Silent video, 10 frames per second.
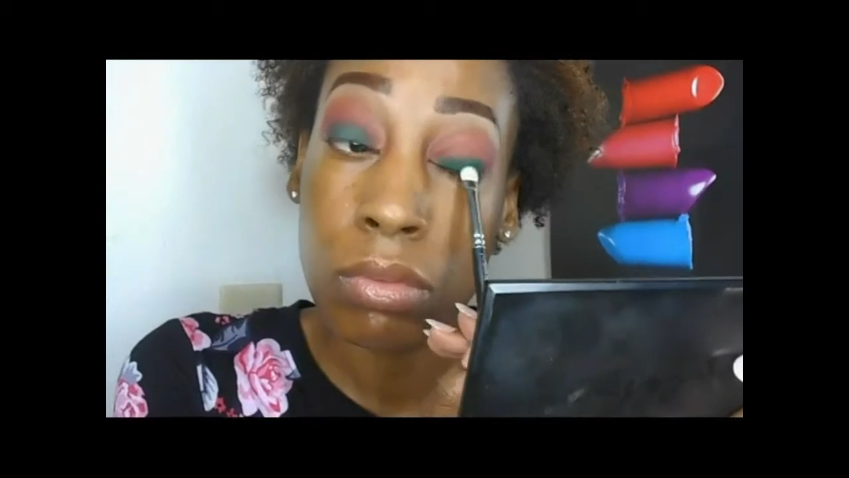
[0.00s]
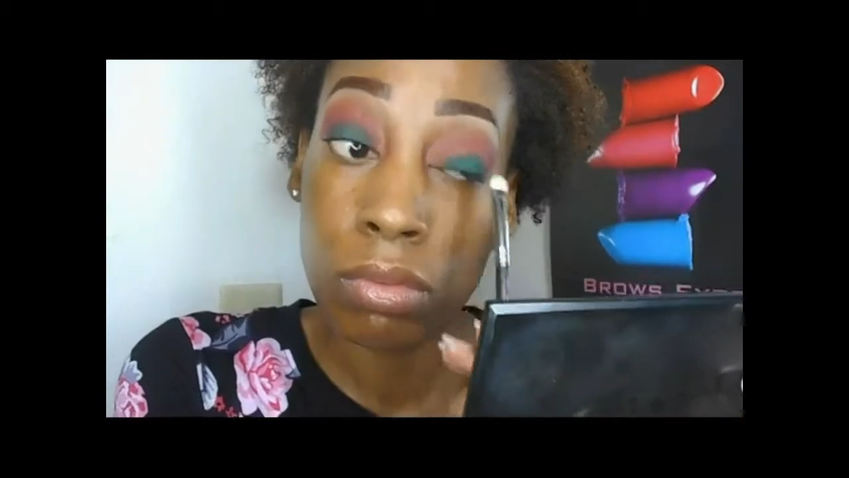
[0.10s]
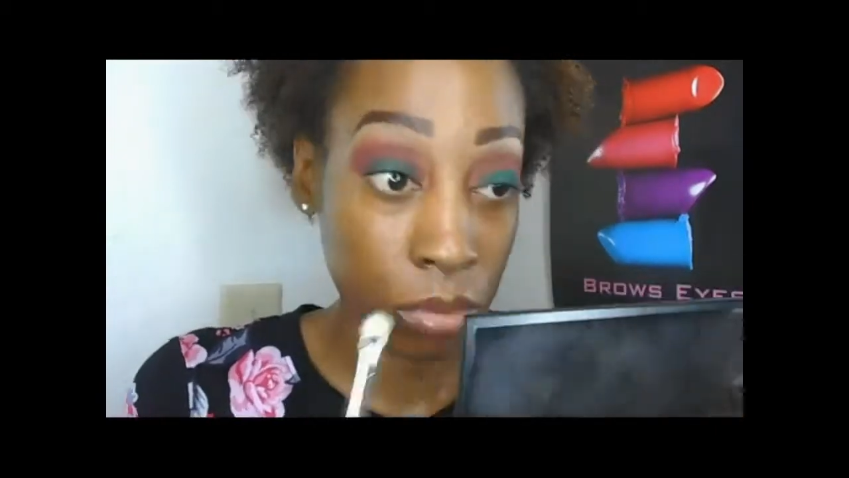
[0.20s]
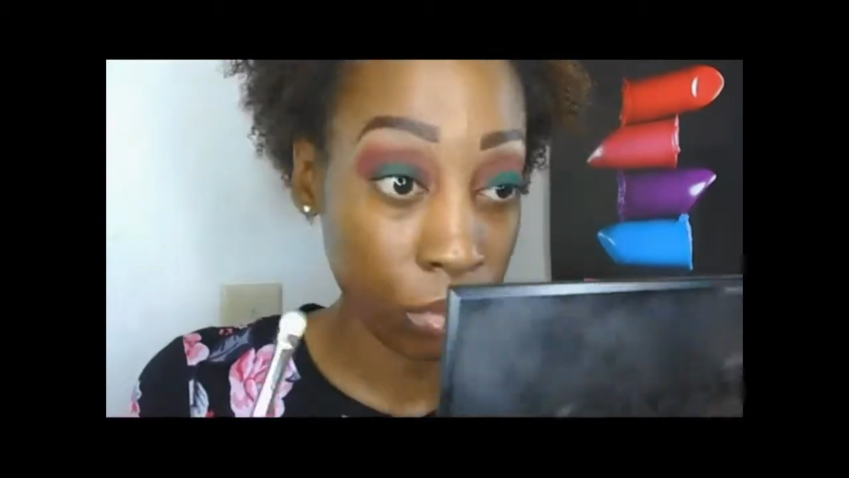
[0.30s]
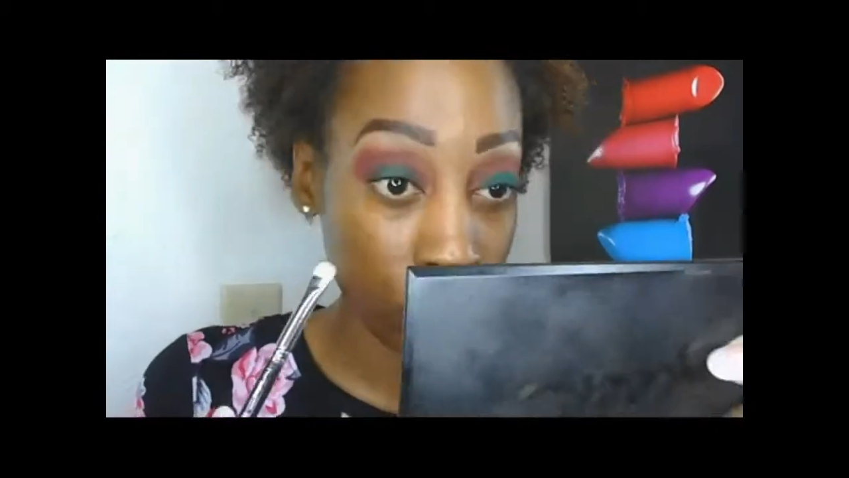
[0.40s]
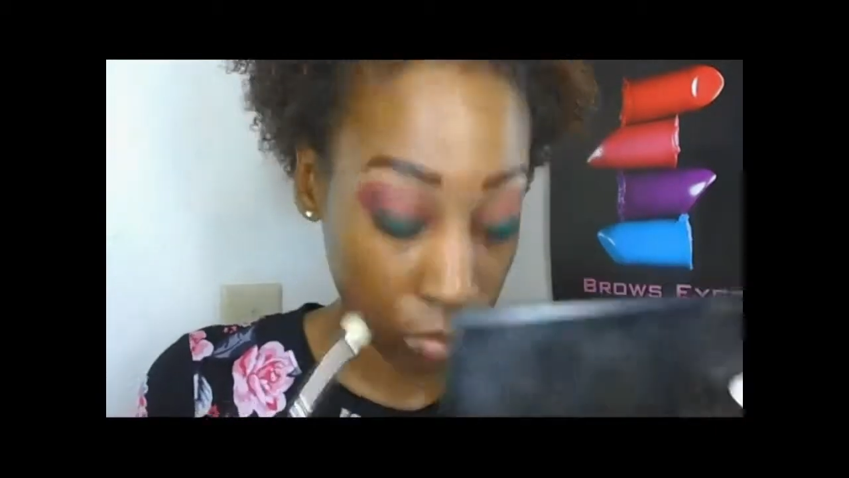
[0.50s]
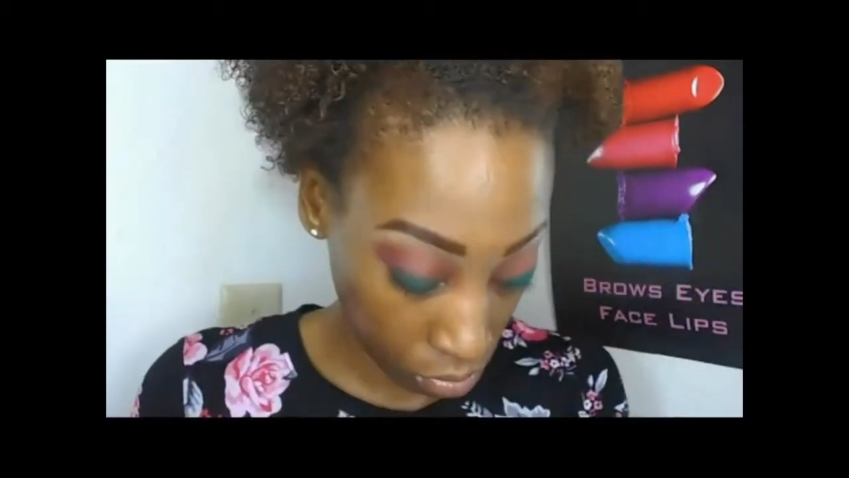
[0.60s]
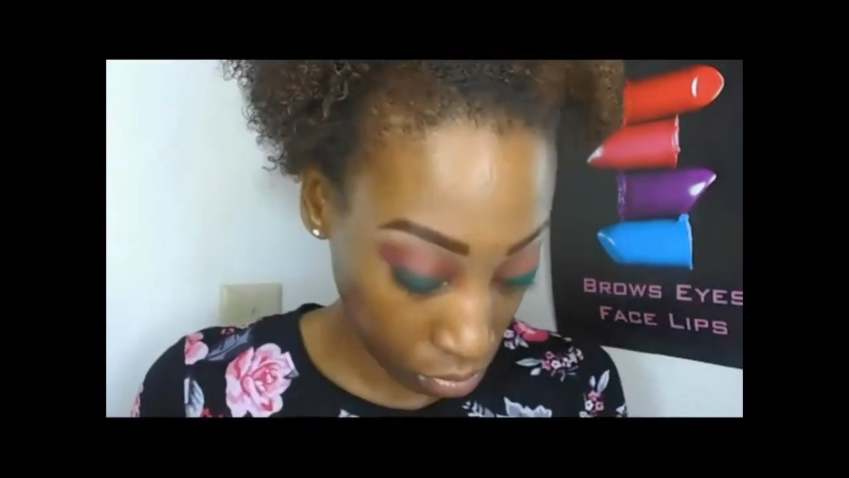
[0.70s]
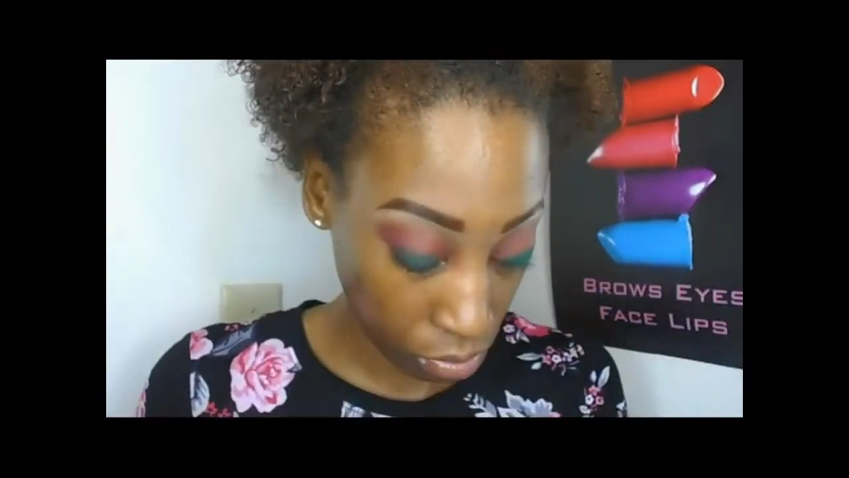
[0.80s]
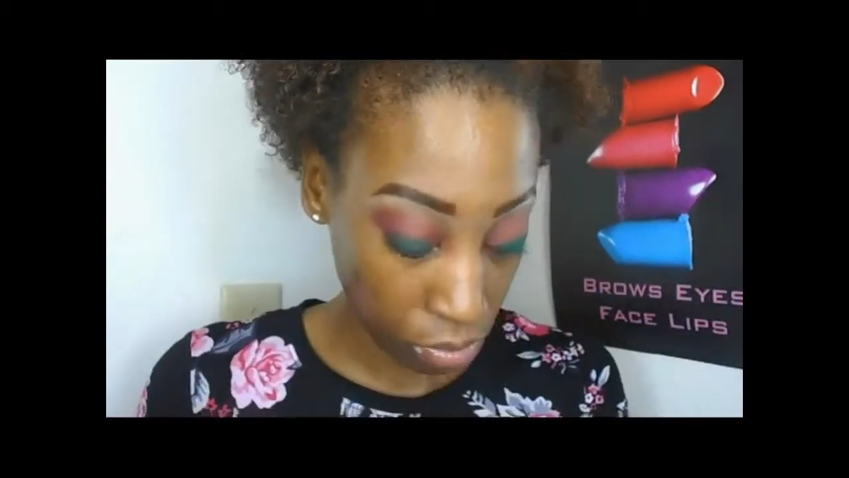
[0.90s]
because I do
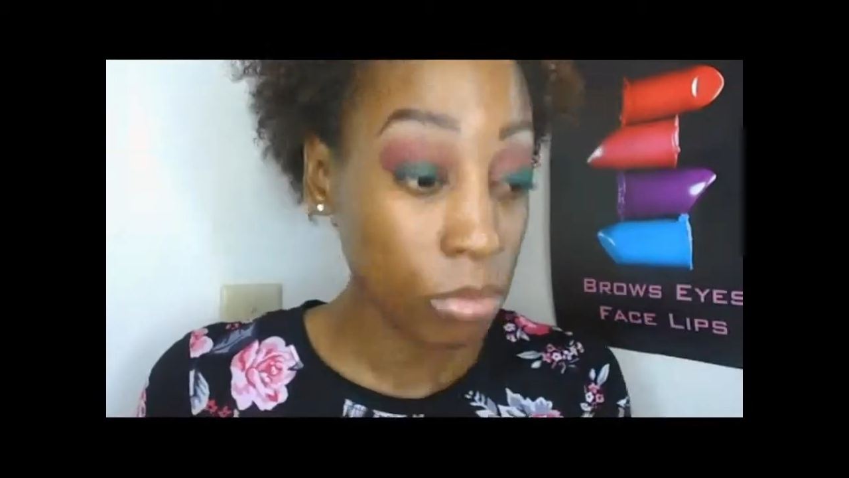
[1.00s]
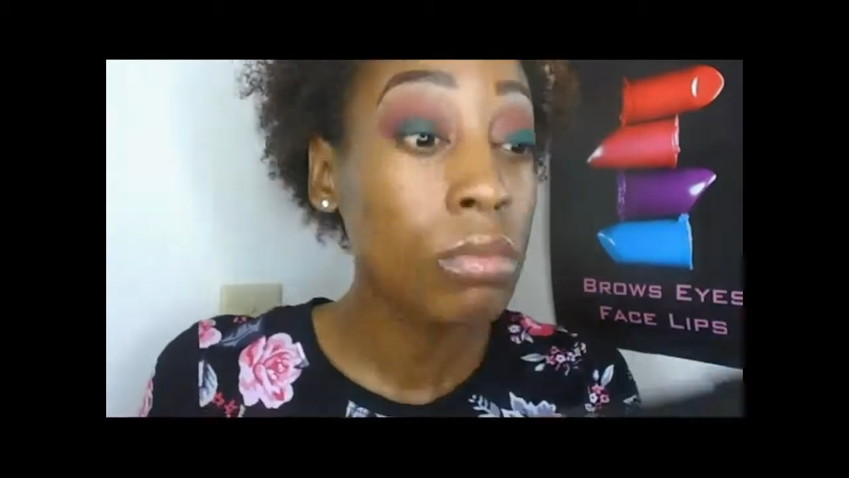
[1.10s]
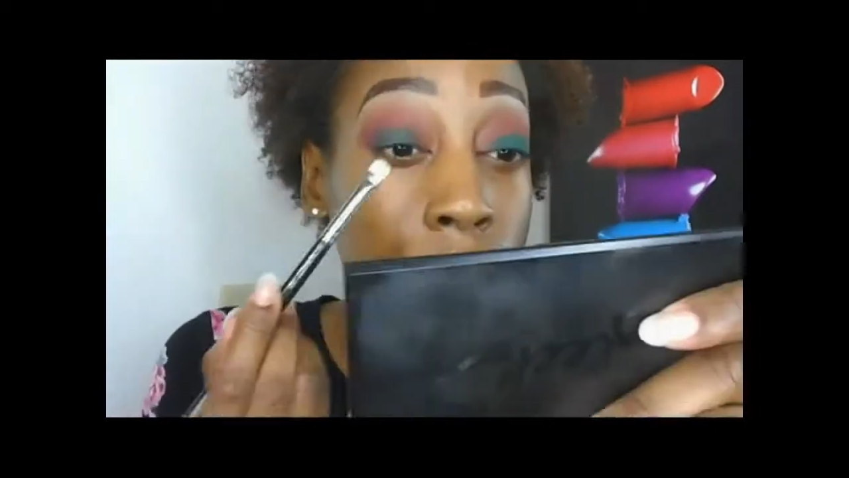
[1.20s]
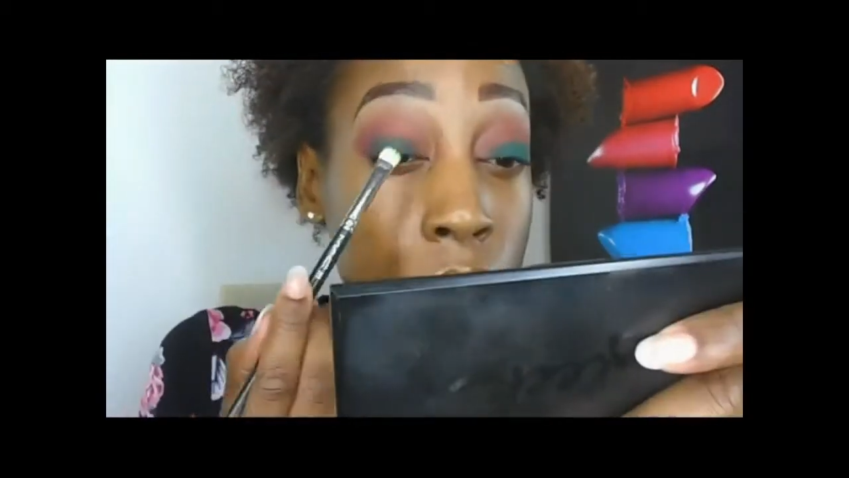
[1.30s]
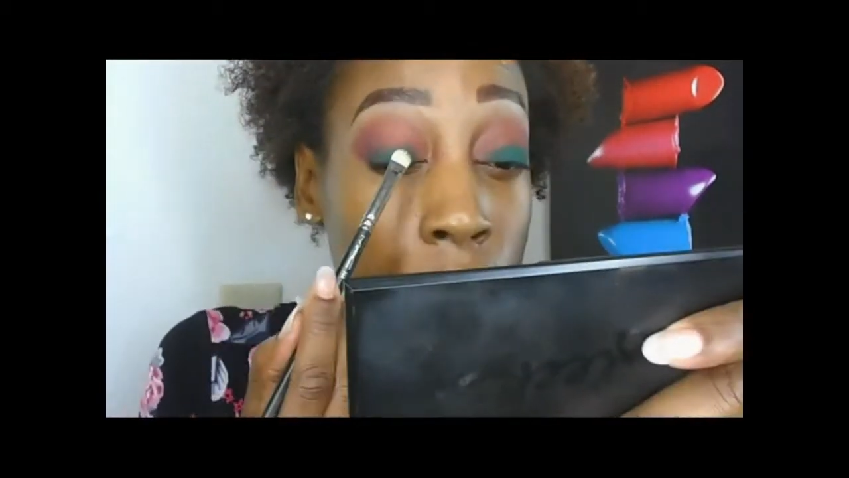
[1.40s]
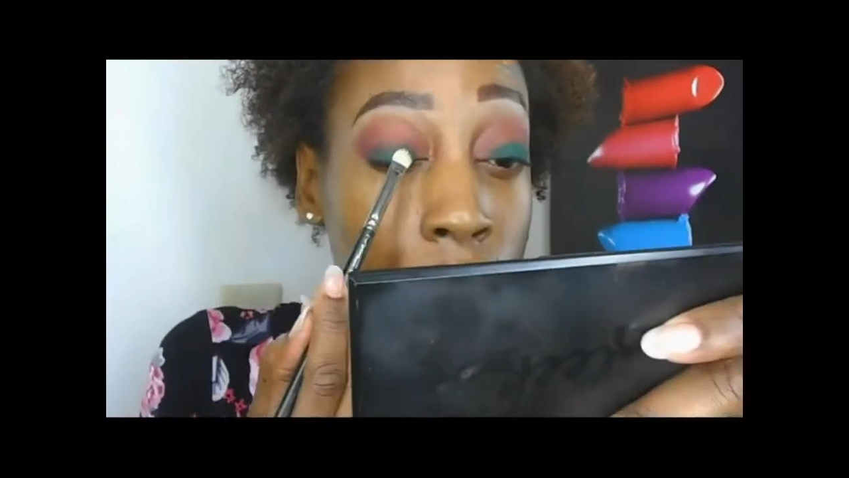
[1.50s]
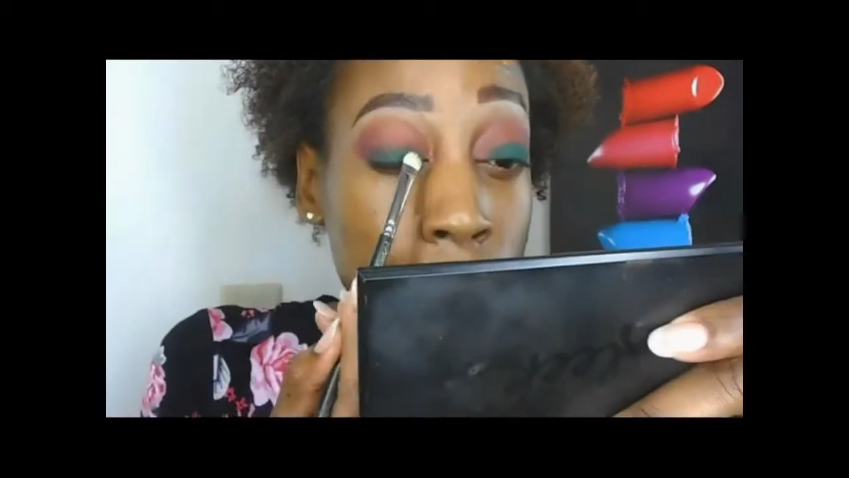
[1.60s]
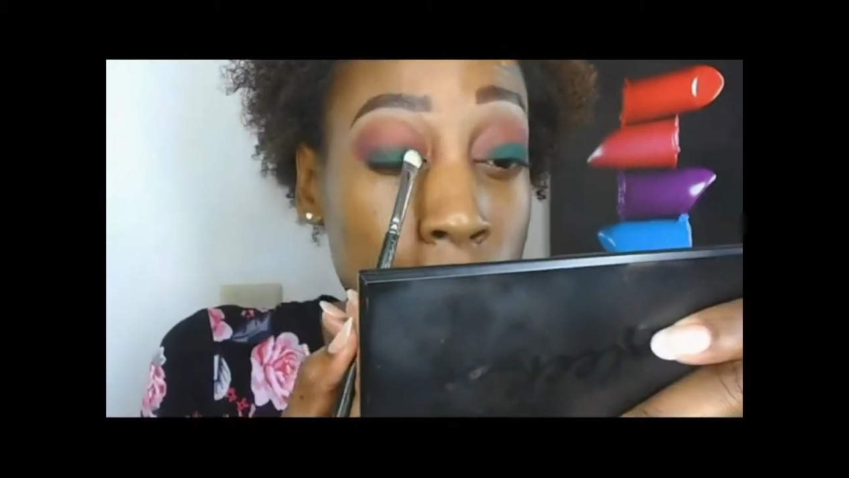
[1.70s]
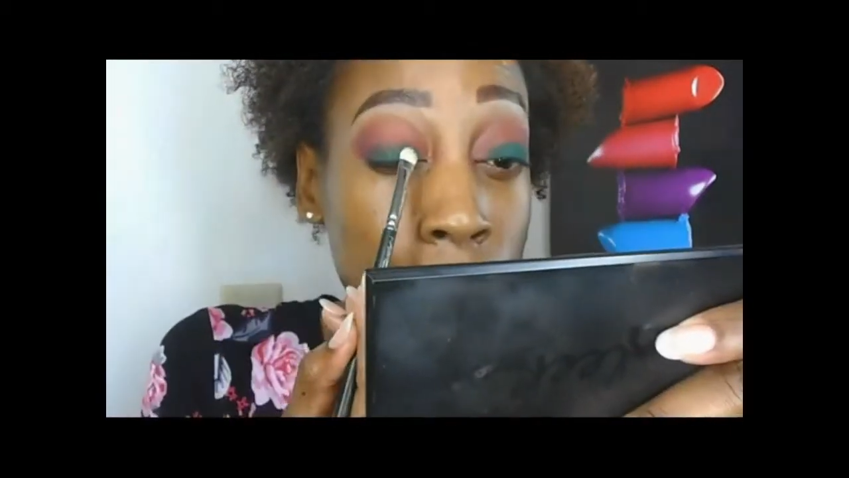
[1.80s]
want to pack it on,